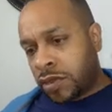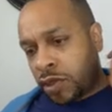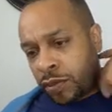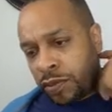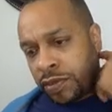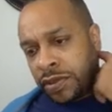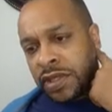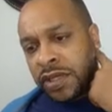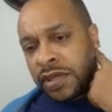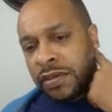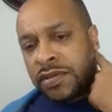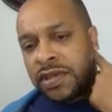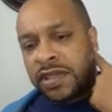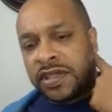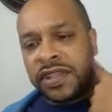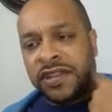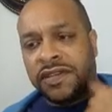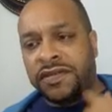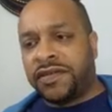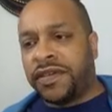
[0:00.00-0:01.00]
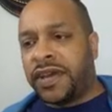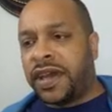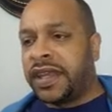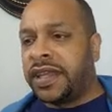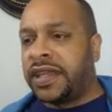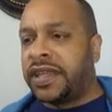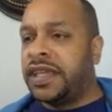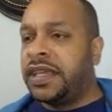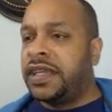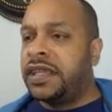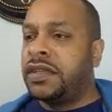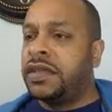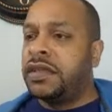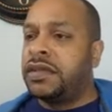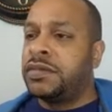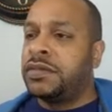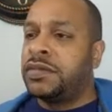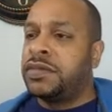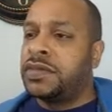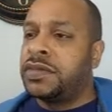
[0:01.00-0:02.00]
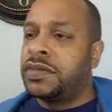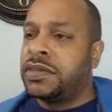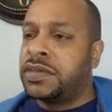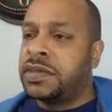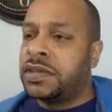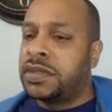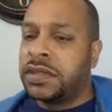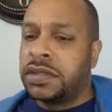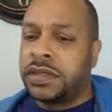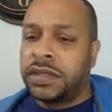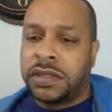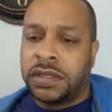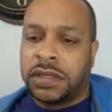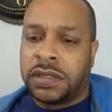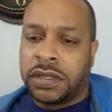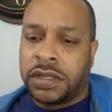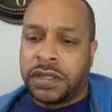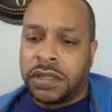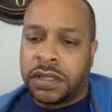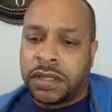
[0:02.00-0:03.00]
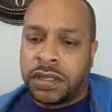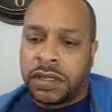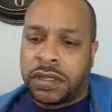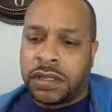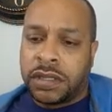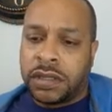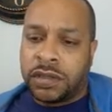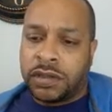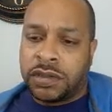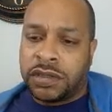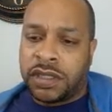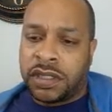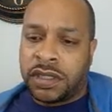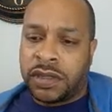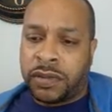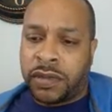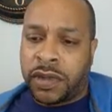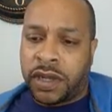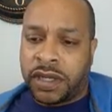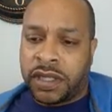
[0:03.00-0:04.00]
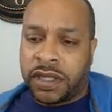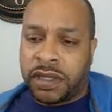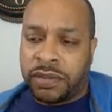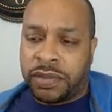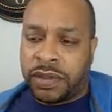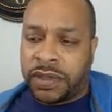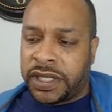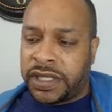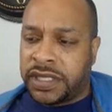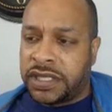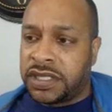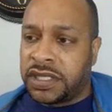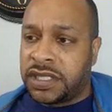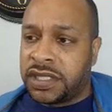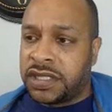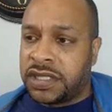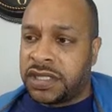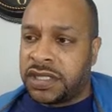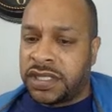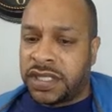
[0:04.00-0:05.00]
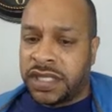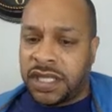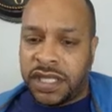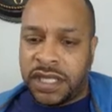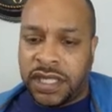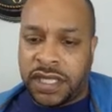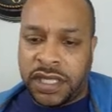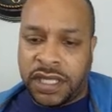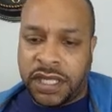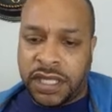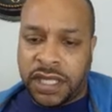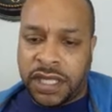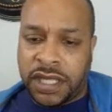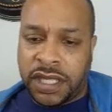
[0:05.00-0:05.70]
open up the DeFi Kingdoms go to the marketplace to see